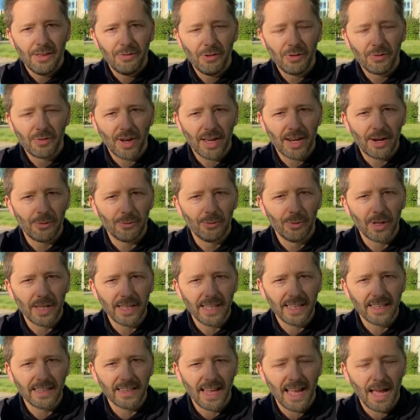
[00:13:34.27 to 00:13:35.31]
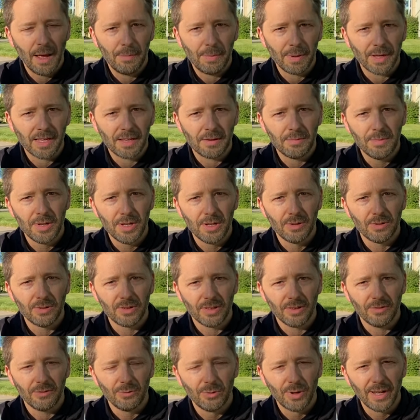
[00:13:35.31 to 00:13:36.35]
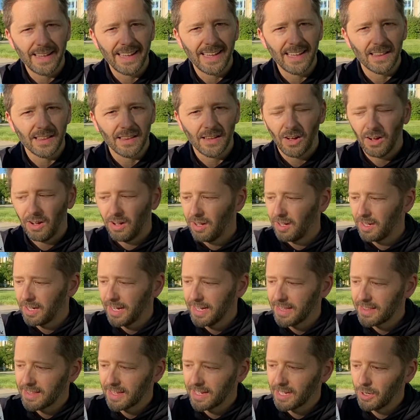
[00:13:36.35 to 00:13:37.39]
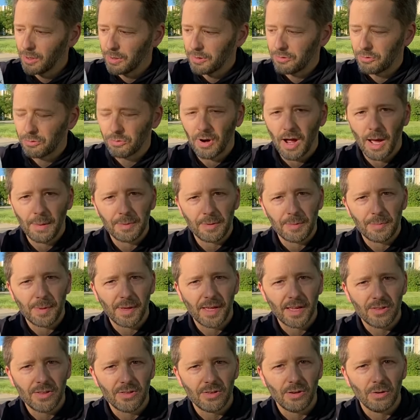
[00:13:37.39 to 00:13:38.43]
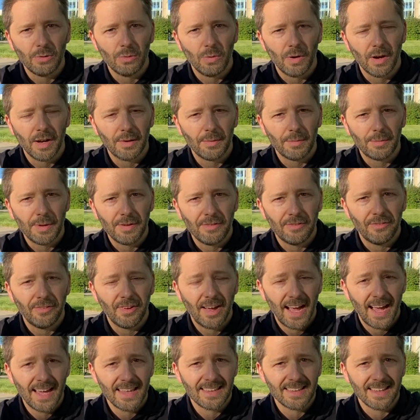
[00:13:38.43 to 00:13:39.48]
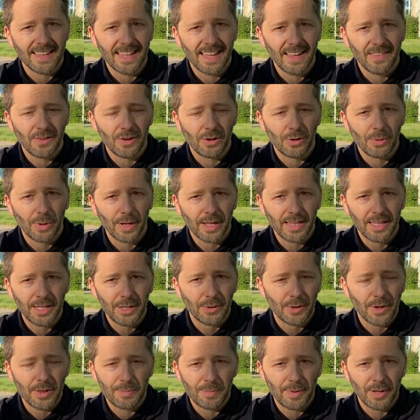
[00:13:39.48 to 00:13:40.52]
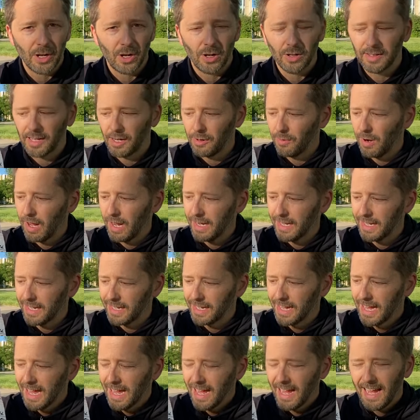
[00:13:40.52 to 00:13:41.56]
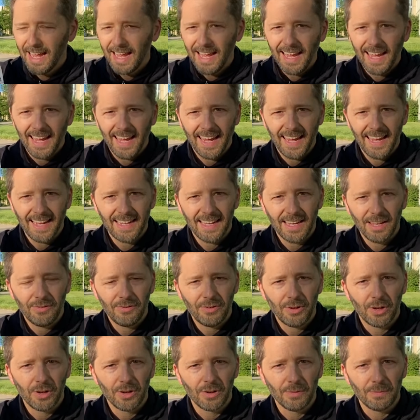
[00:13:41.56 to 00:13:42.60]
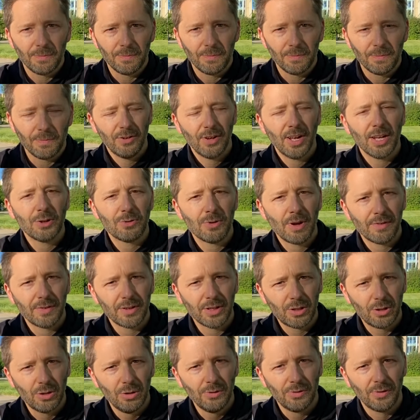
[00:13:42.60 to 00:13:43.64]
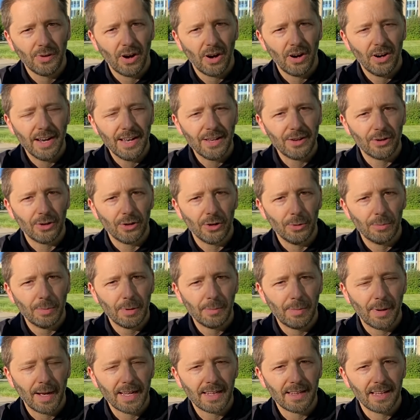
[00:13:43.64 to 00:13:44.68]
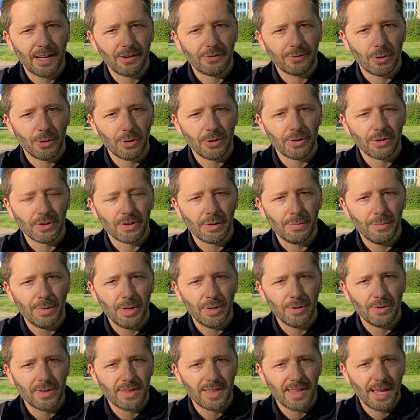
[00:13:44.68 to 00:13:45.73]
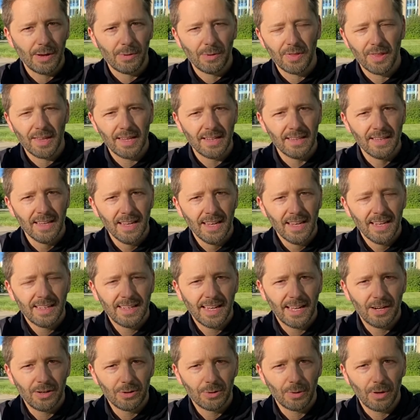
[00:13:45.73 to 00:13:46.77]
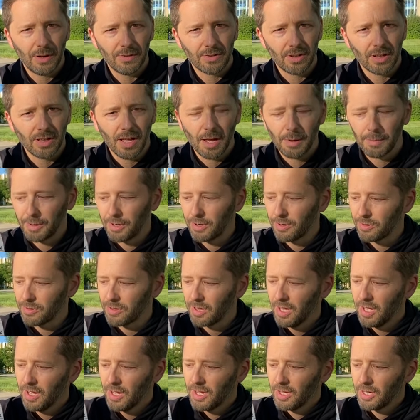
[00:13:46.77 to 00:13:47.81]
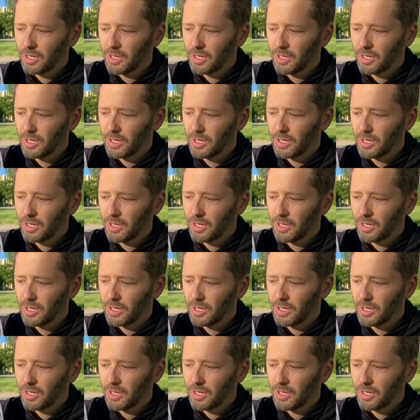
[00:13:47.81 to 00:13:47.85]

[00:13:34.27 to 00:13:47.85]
If you've got a really epic commute, really long, I'd say go with drops, because you want to be fast and get there quickly. You don't want to spend all day riding. And if you're not traveling too far in your urban bike life or your commute, say within 10 or 12 kilometers,